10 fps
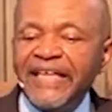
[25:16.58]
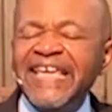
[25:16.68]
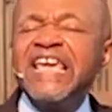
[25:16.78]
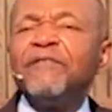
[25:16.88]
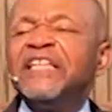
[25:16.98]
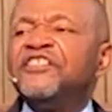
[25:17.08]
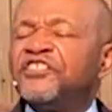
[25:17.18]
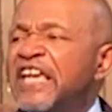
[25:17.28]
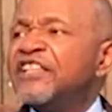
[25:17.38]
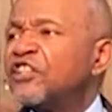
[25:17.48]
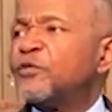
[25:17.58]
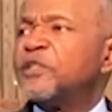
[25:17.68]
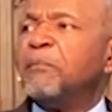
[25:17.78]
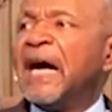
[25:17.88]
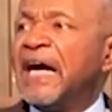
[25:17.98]
Even Jesus
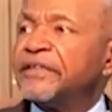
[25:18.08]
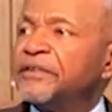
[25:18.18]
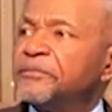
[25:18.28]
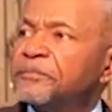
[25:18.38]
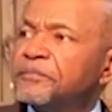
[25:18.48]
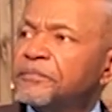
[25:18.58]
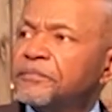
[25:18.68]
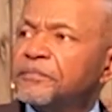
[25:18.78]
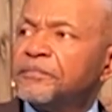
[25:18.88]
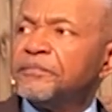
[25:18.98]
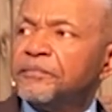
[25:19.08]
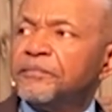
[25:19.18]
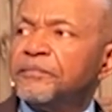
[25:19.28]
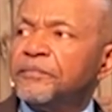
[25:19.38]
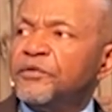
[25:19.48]
was mocked.
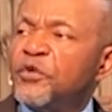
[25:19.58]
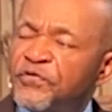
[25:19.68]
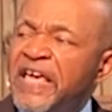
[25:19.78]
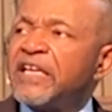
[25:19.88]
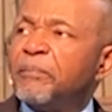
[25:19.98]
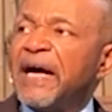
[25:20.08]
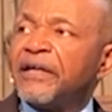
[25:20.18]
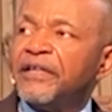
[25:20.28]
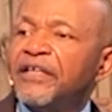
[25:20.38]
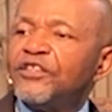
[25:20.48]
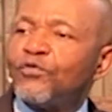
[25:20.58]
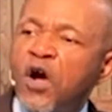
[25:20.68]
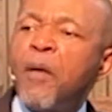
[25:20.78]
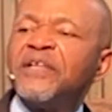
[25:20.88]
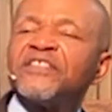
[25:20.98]
You think about it. The
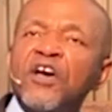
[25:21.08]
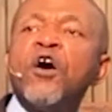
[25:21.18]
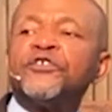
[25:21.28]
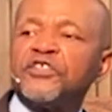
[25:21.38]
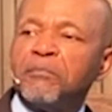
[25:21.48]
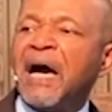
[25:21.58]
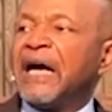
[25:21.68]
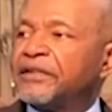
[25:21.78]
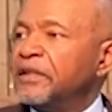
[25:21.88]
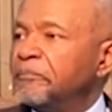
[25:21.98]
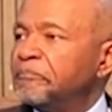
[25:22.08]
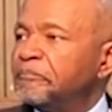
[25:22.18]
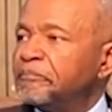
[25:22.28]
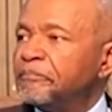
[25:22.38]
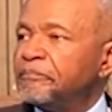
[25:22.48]
Roman soldiers mocked
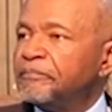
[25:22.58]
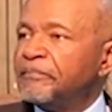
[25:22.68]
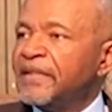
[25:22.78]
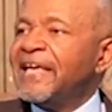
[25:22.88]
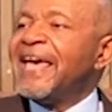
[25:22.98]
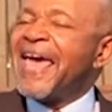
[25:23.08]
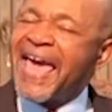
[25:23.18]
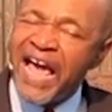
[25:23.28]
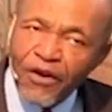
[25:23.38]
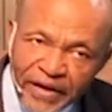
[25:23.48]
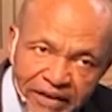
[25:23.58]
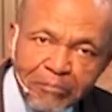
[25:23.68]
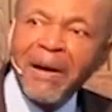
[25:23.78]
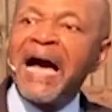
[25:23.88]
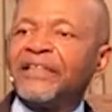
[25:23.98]
him. Herod
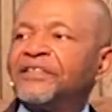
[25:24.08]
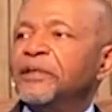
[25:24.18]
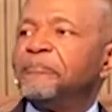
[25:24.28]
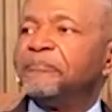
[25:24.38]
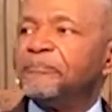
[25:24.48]
mocked him.